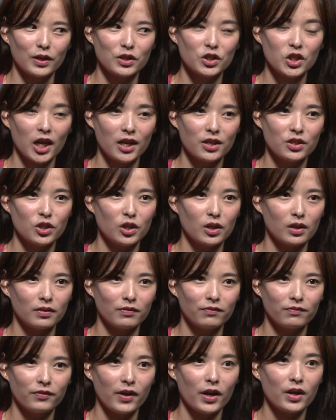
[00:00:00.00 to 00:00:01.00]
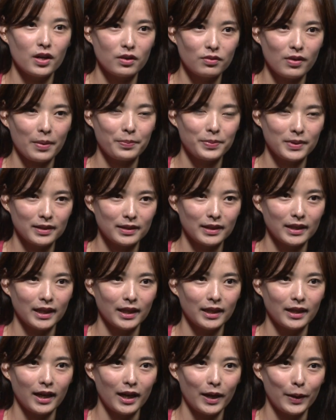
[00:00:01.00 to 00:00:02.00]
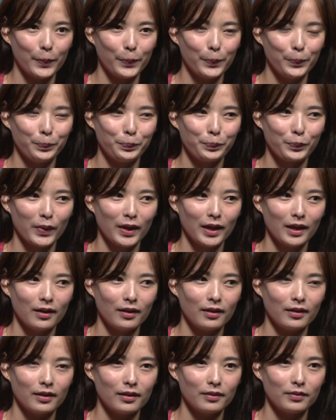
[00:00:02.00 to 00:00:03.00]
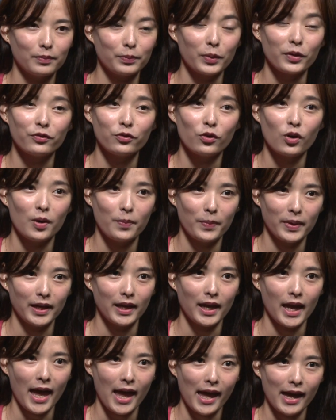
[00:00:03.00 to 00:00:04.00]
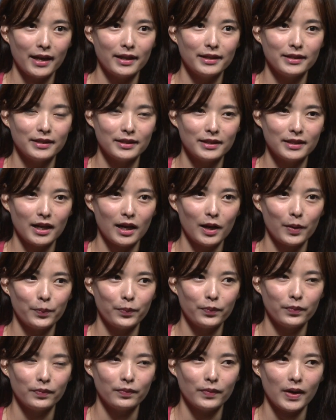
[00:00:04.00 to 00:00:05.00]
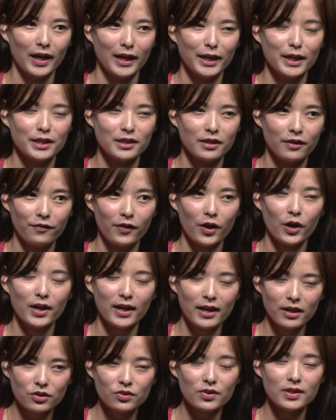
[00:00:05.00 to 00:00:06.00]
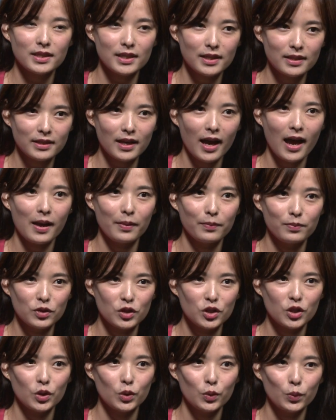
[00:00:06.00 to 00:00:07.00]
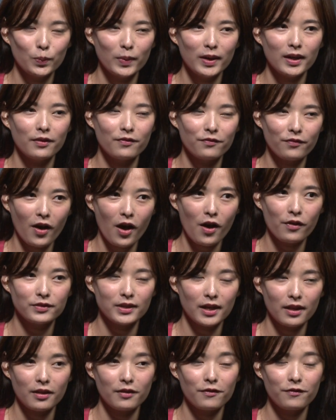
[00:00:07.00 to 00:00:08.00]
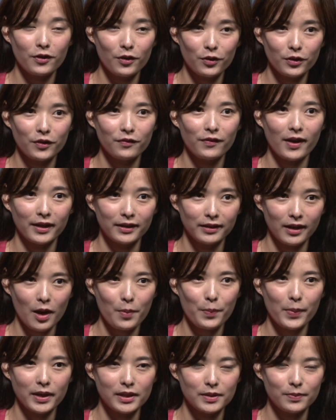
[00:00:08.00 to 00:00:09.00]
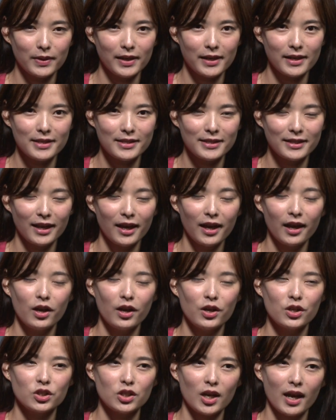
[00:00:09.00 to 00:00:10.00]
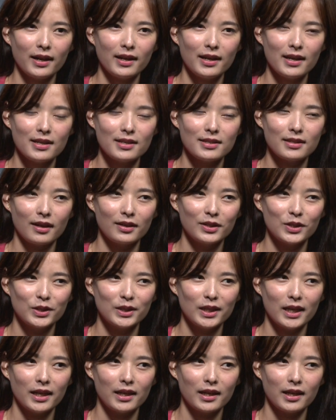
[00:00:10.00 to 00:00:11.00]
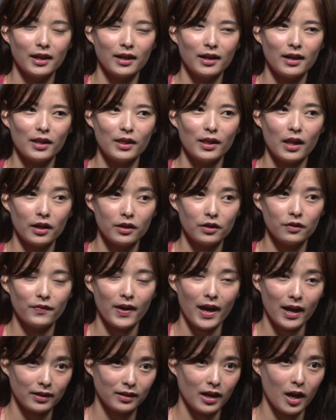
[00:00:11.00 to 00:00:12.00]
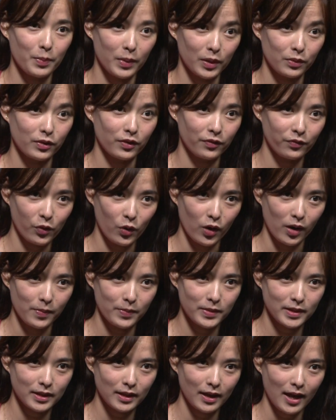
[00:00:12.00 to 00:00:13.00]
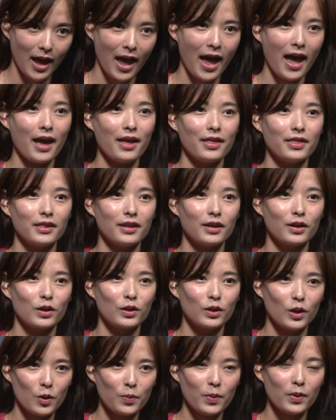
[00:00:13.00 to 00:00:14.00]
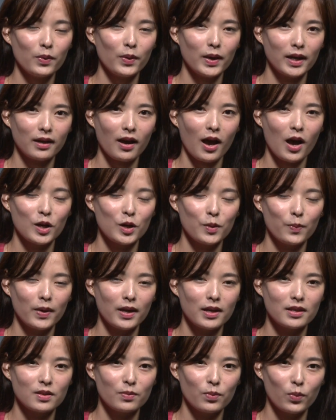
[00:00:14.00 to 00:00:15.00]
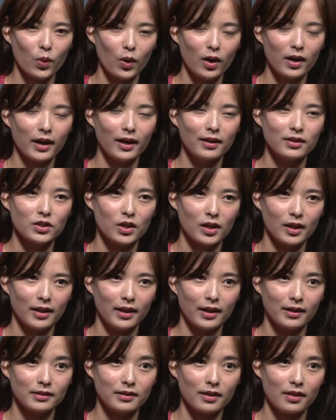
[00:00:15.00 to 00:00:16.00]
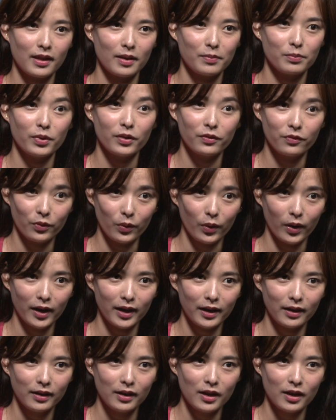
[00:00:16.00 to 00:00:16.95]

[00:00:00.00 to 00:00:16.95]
changing very rapidly before me, and it is a very interesting time to be involved in the field of economics because China is undertaking a lot of economic reforms, and the global economy is more interlinked than before.